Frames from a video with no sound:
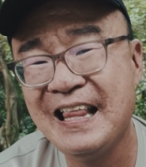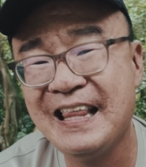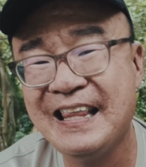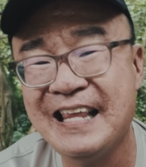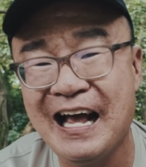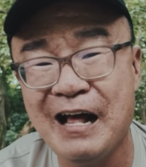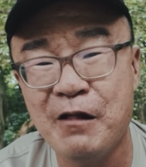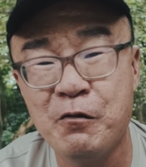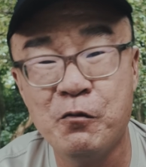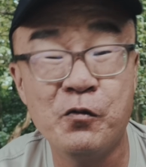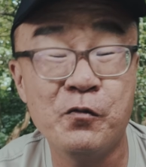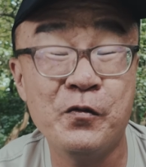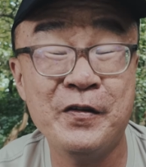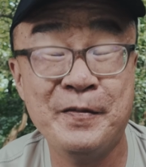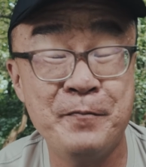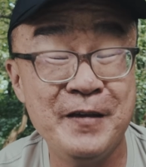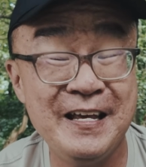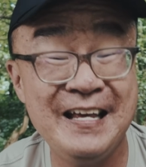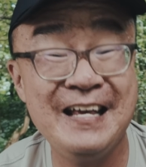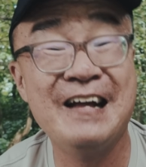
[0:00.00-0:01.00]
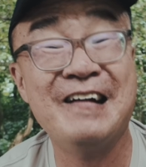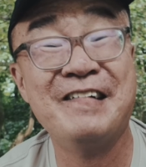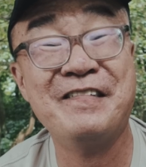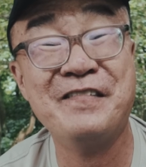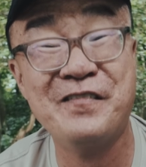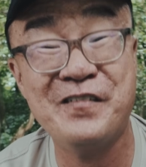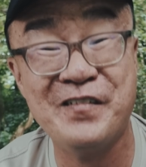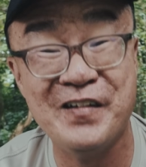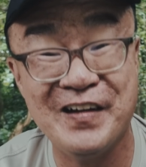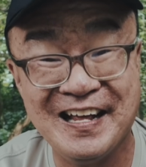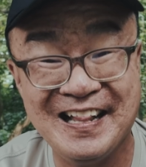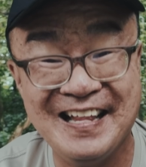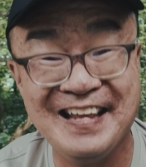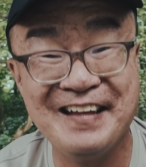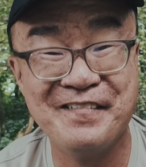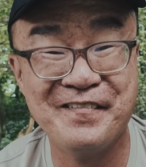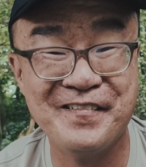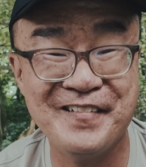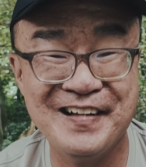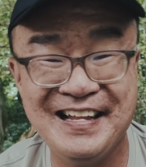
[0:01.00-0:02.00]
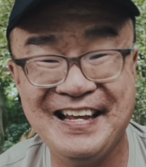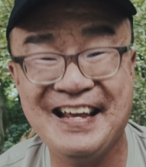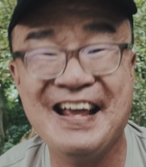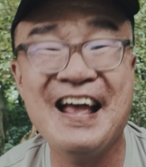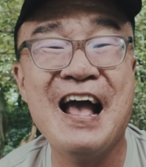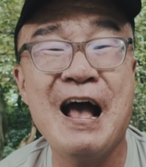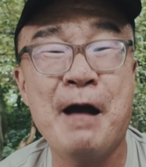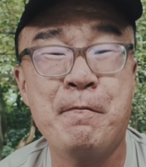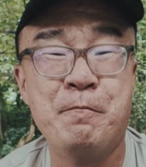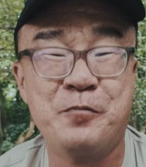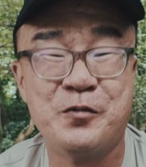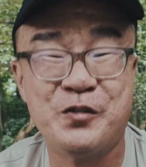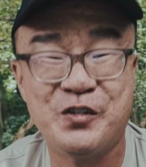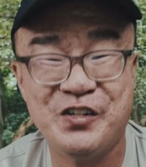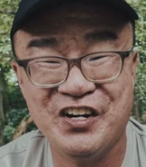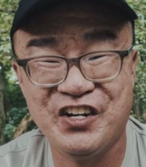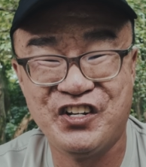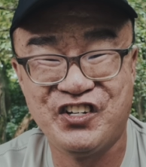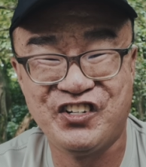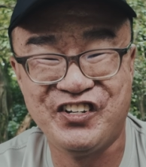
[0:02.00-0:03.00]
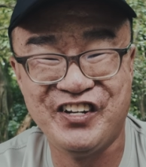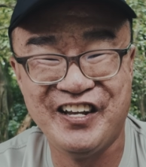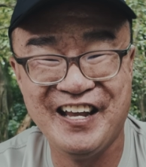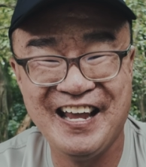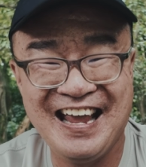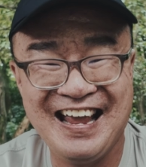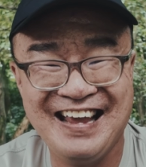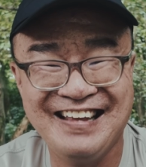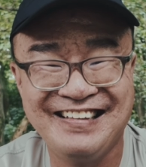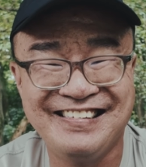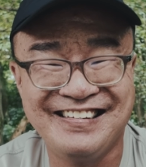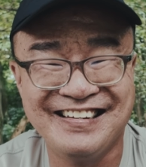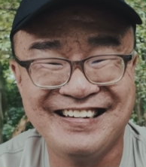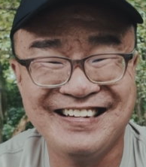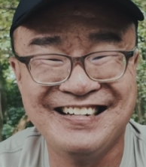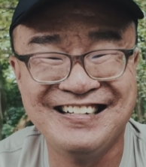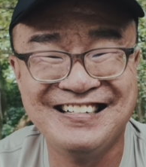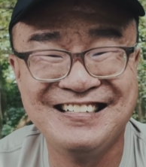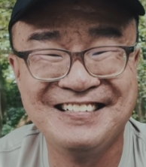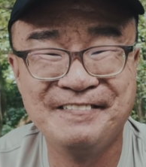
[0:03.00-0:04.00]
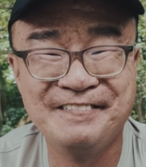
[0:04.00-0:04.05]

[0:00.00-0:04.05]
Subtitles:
That would be really, really appreciated.